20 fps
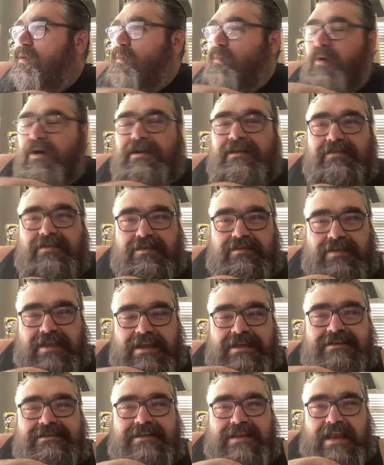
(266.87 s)
One of the
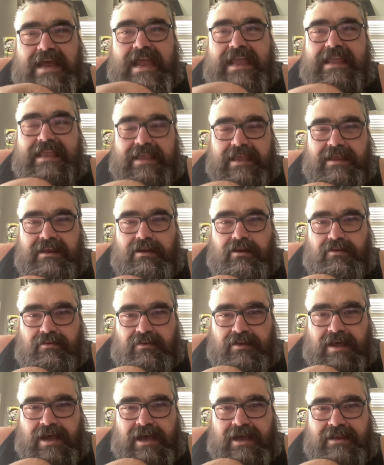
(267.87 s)
things that I get a
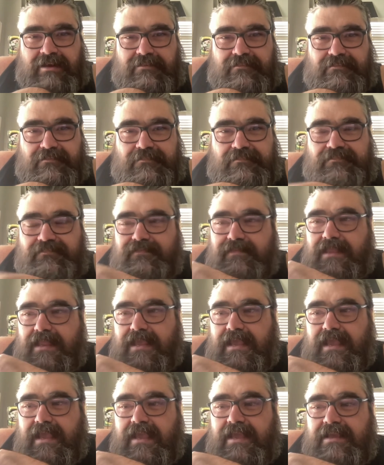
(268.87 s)
lot
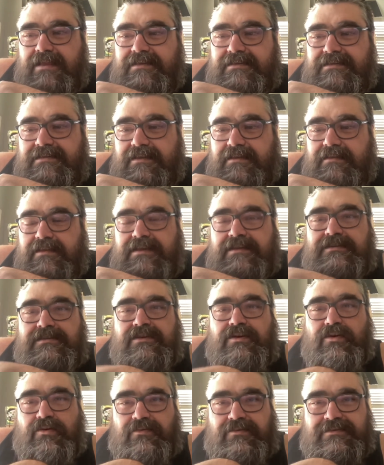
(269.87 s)
is these
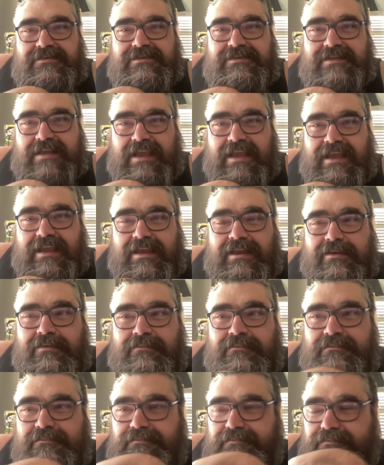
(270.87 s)
girls
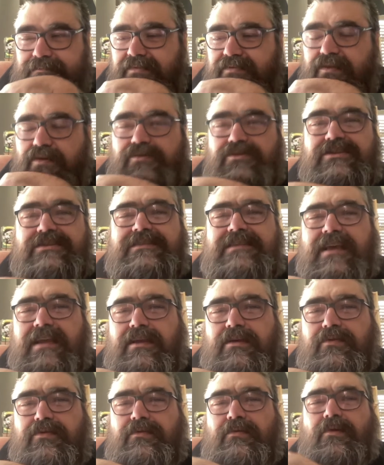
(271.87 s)
saying, they'll just
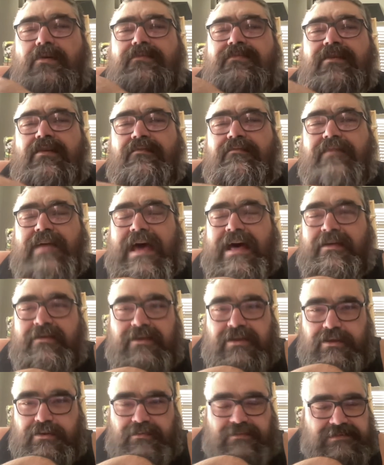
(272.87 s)
like throw their
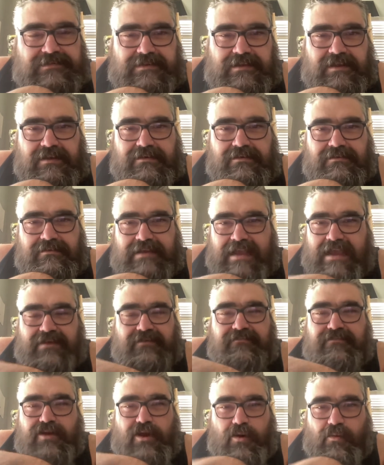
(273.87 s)
values in out
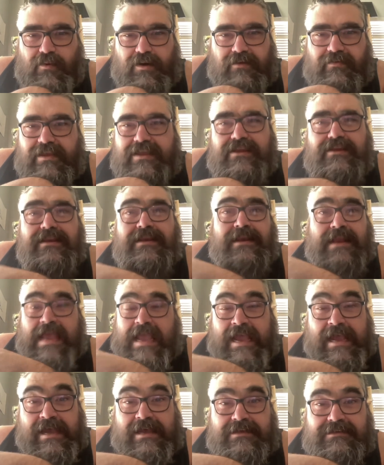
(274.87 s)
of nowhere. Like, you didn't
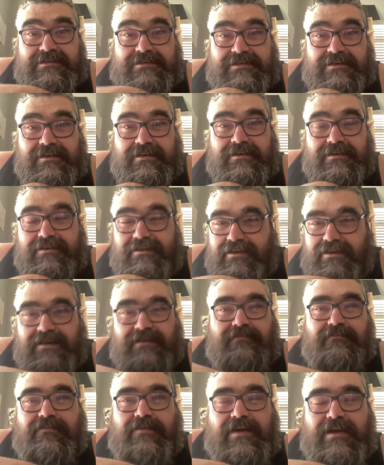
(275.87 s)
ask, you
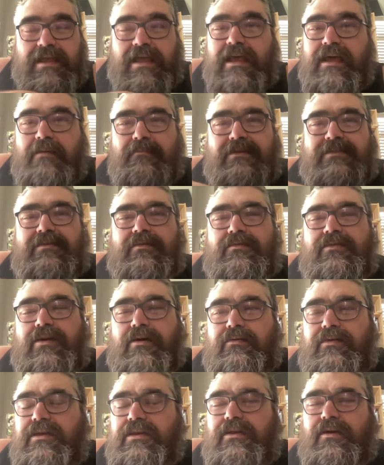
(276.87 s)
didn't fuck, but they'll
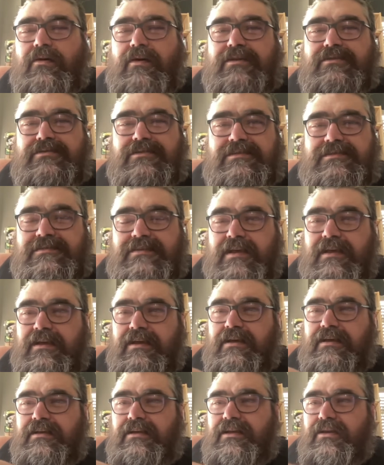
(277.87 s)
go, you know, I just,
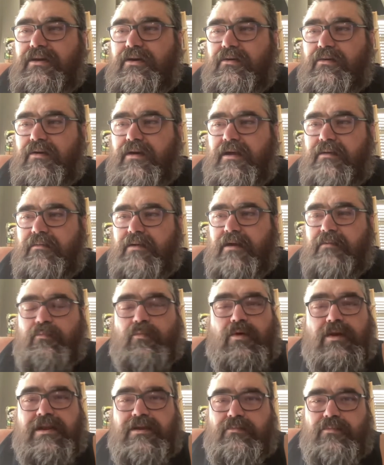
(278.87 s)
you know, I'm
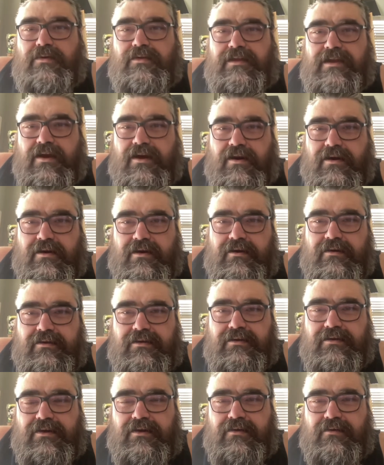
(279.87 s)
working really hard,
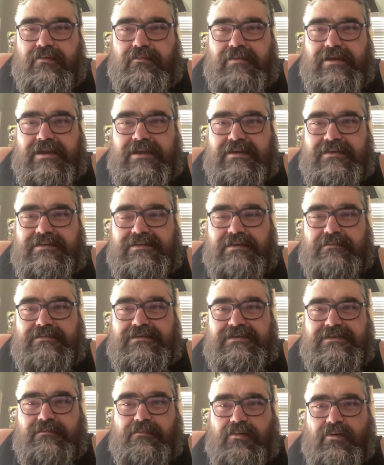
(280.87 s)
you know, because I'm
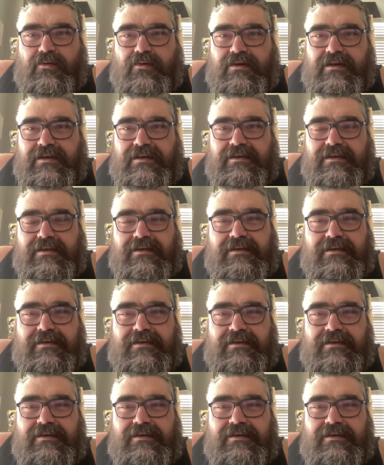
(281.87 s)
supporting,